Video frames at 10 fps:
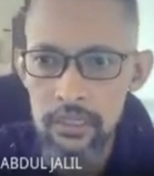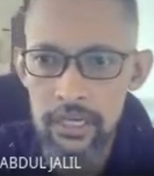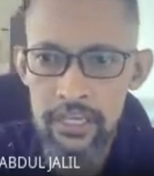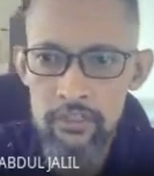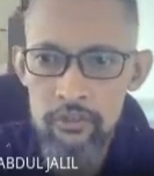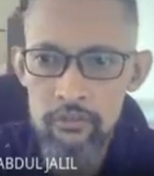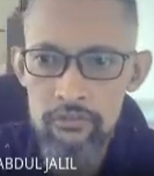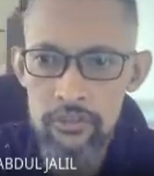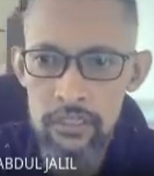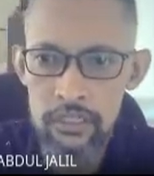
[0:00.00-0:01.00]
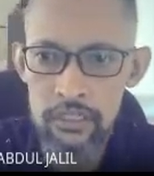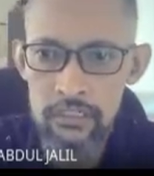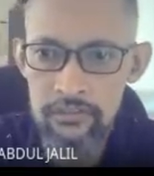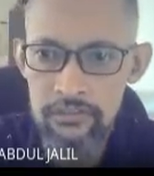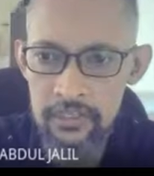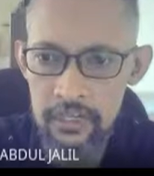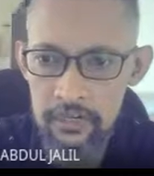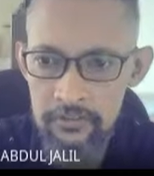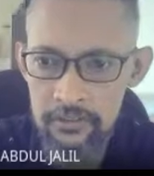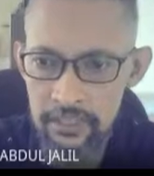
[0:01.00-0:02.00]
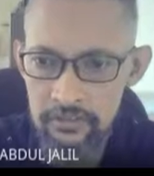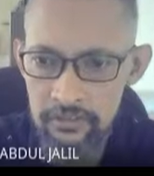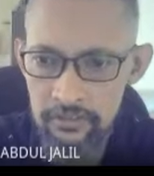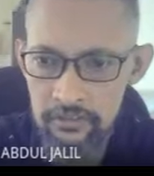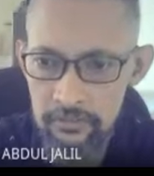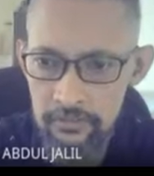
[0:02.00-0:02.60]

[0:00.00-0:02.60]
I can use this kind of selections